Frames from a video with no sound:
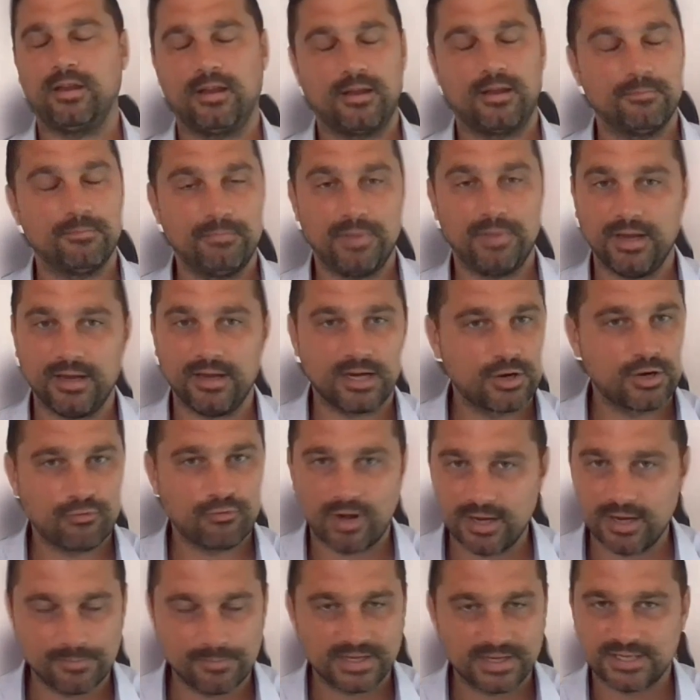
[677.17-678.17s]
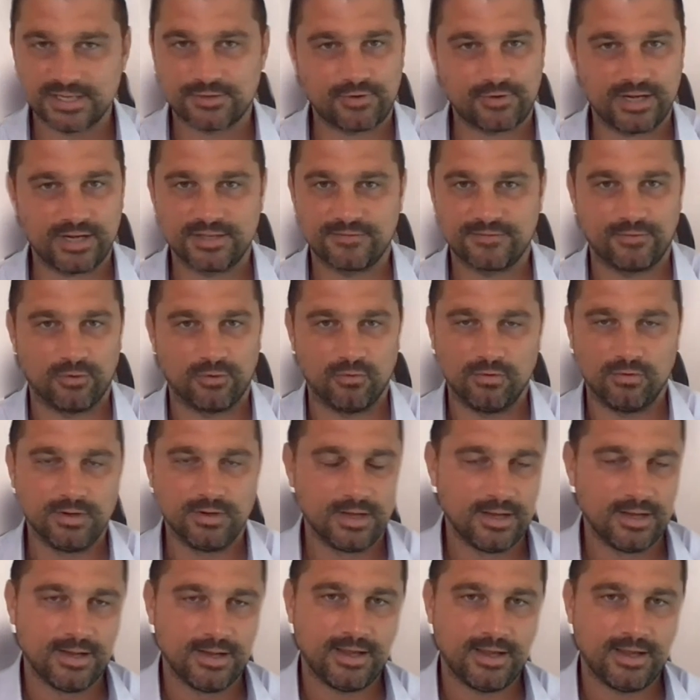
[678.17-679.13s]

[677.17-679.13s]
It can be incredibly stressful.